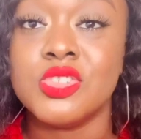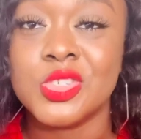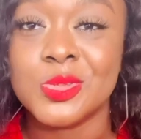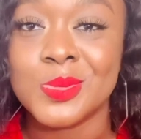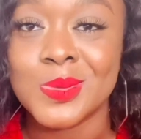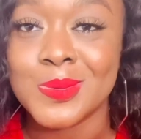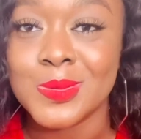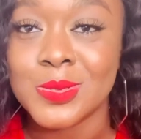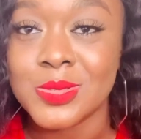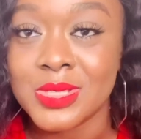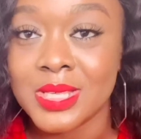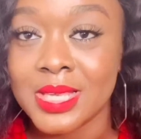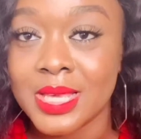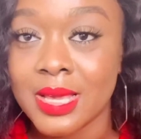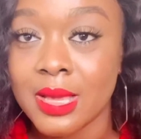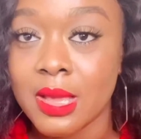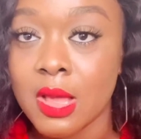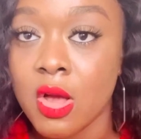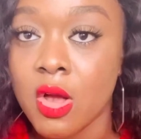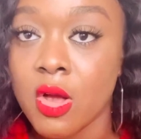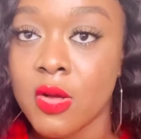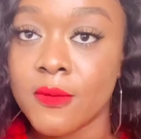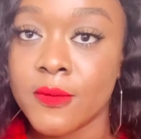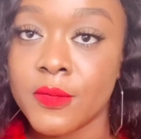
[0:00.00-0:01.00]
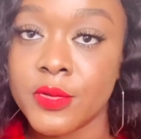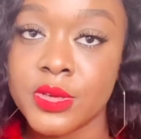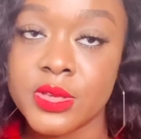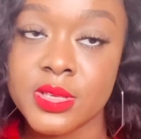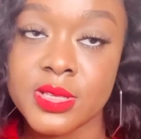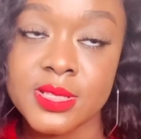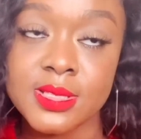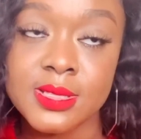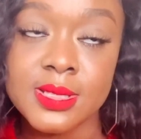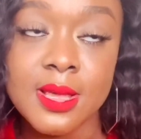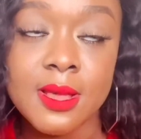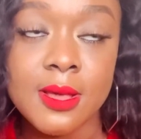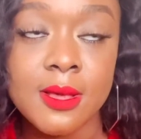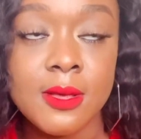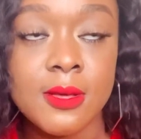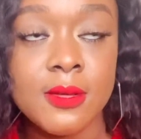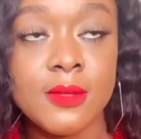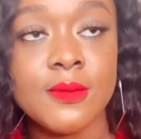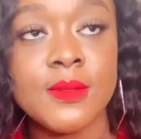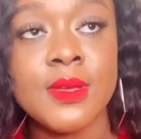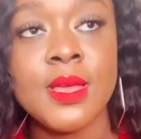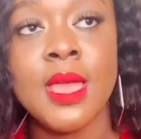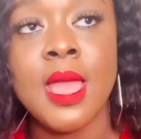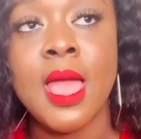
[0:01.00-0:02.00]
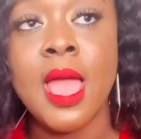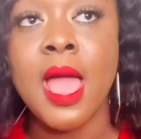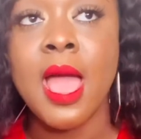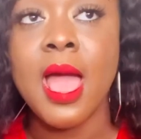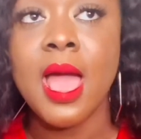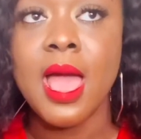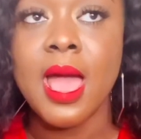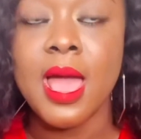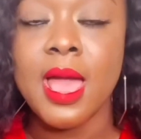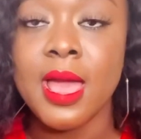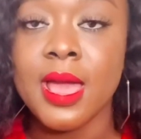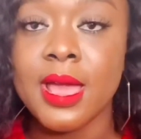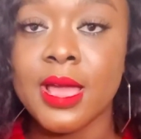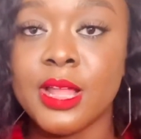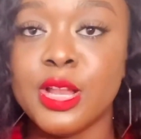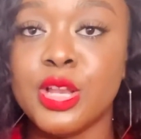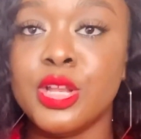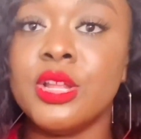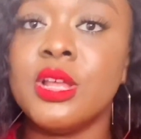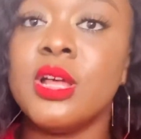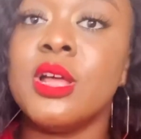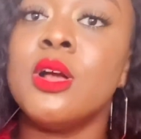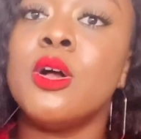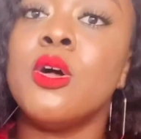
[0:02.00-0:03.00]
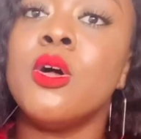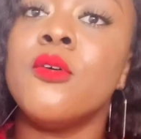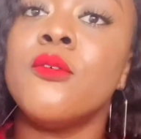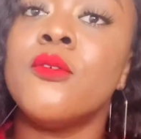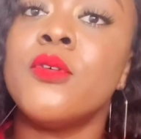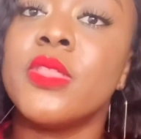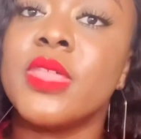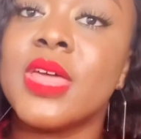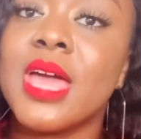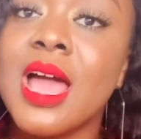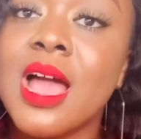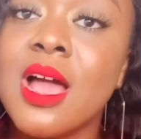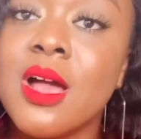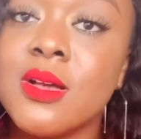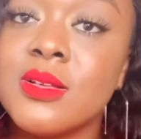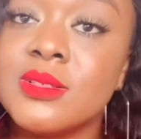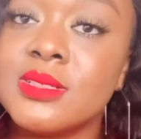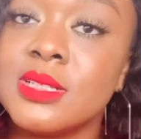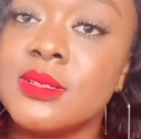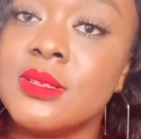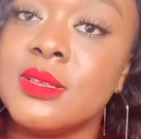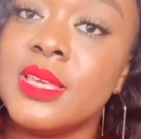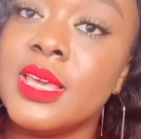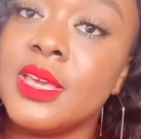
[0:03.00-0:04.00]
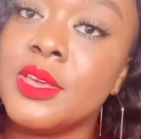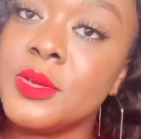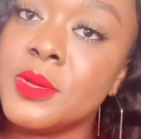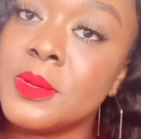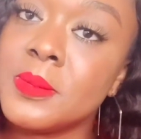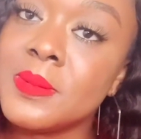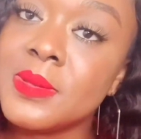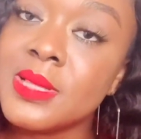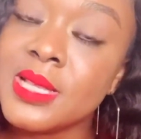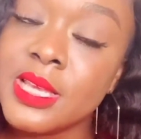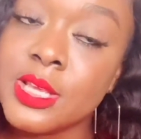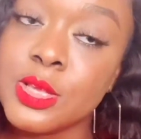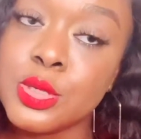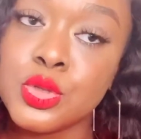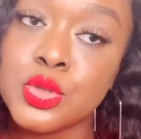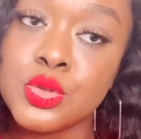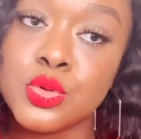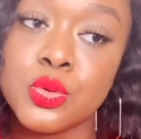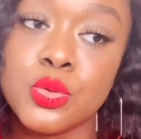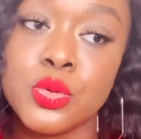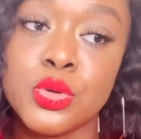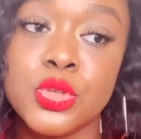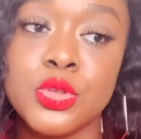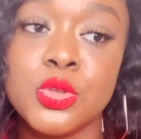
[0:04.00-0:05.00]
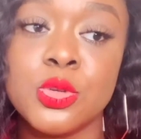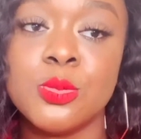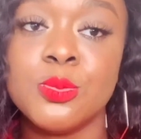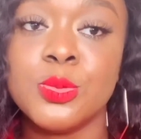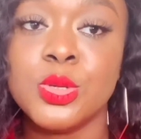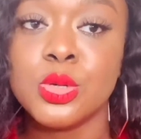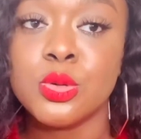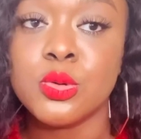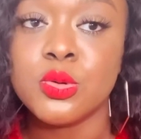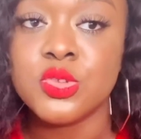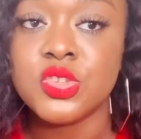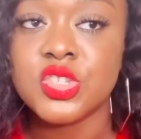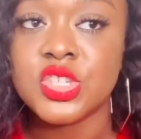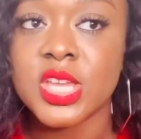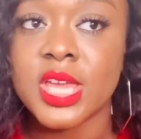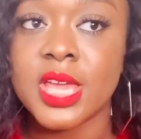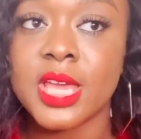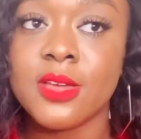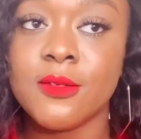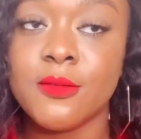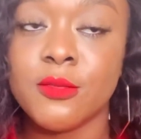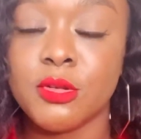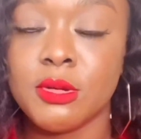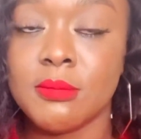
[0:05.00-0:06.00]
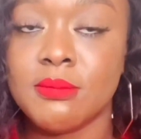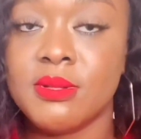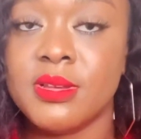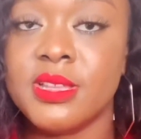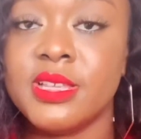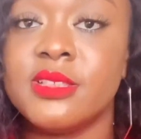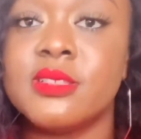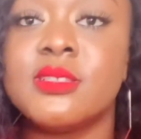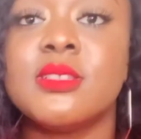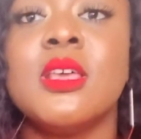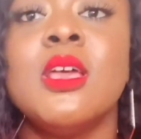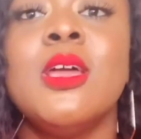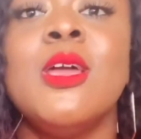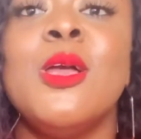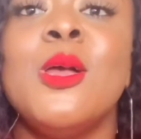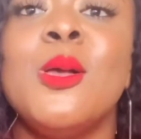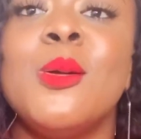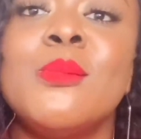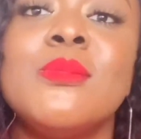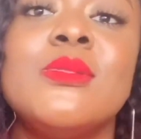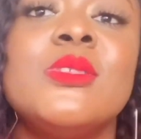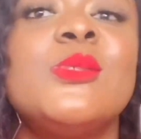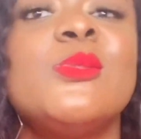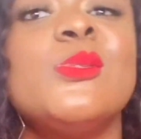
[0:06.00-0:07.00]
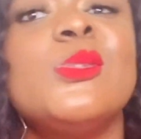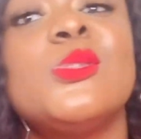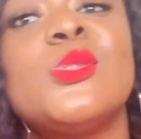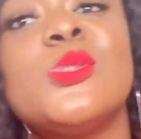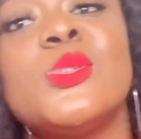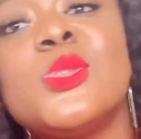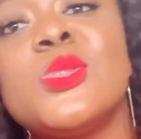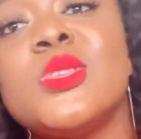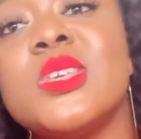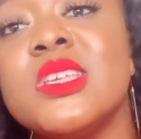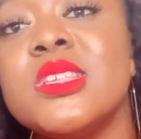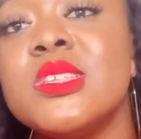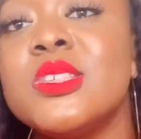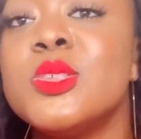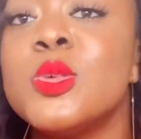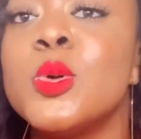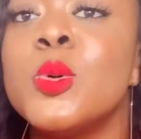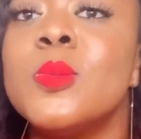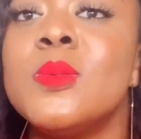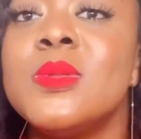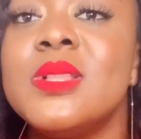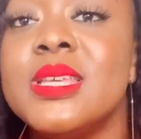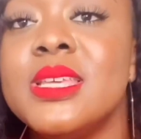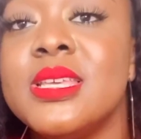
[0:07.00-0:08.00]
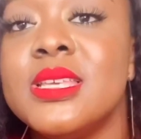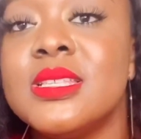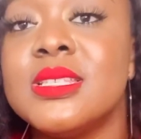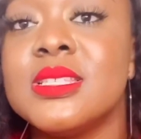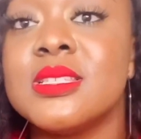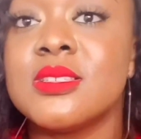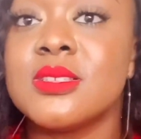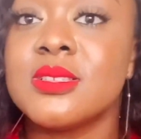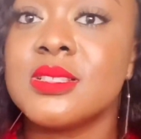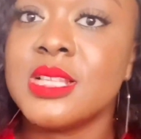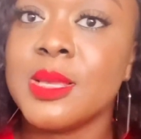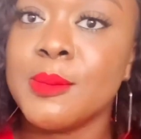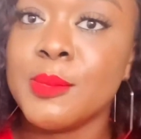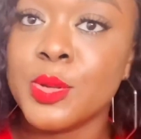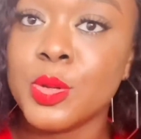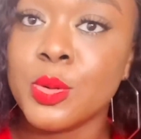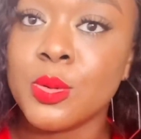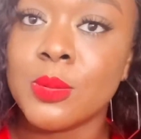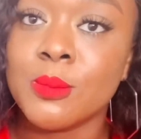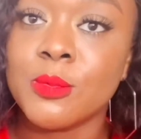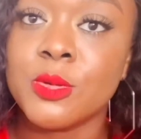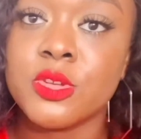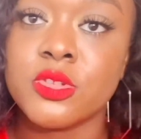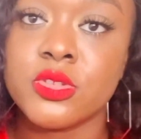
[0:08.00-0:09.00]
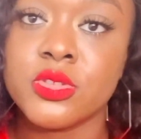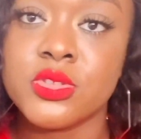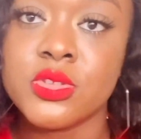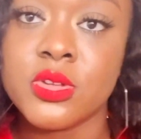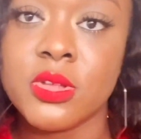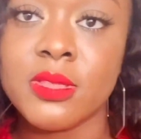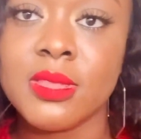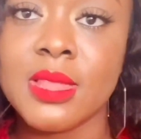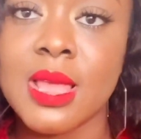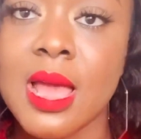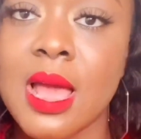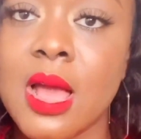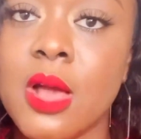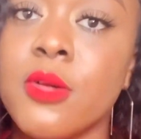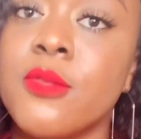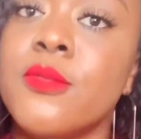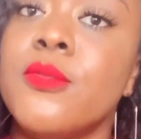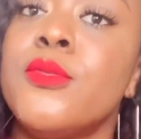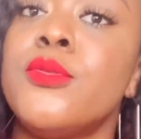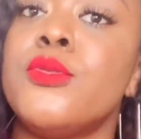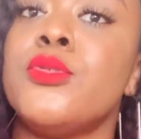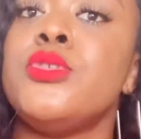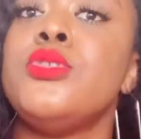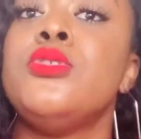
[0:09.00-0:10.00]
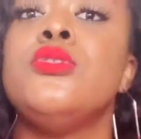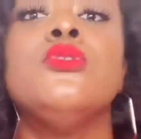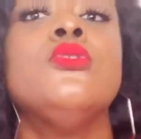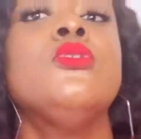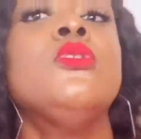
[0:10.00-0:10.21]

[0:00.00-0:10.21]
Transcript: be able to get a car for yourself, and for the house I could get you a place. So he told me, go check for a place between so and so place, and just let me know. I'm gonna sort that out for you.